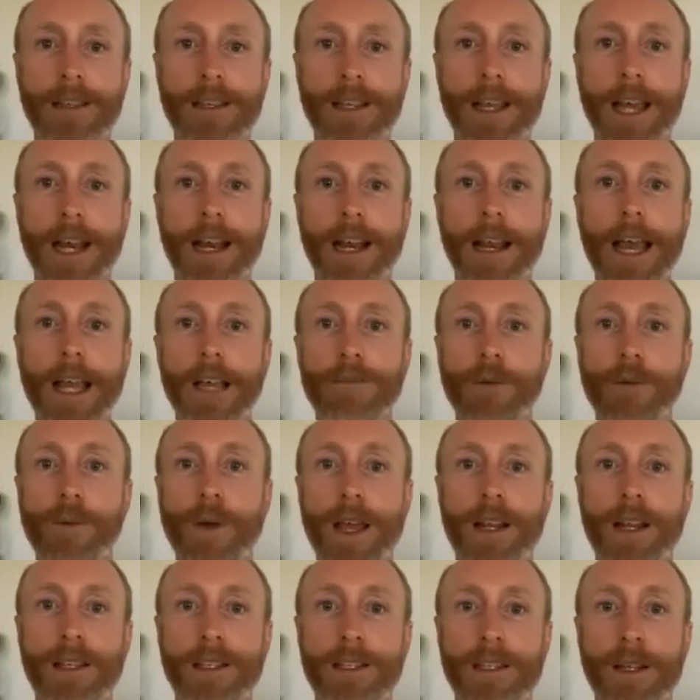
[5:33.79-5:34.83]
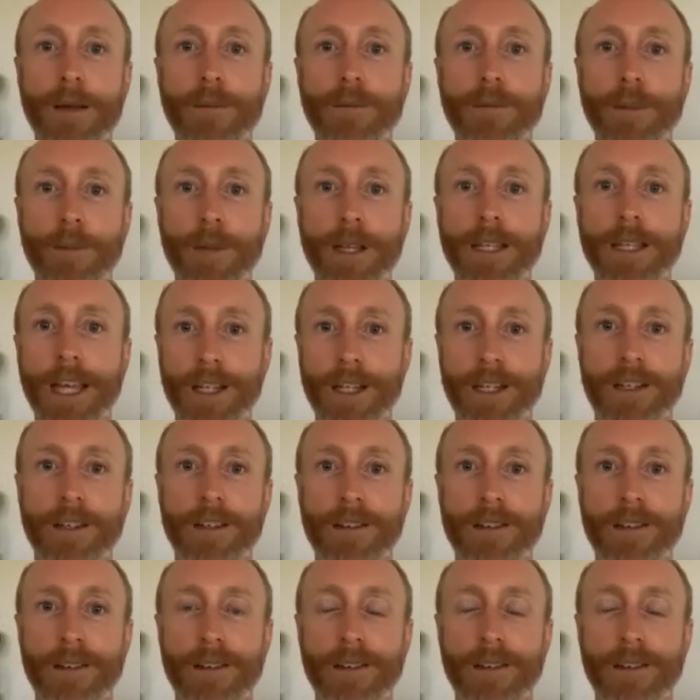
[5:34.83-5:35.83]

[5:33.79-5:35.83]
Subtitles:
and a lack of awareness and implementation.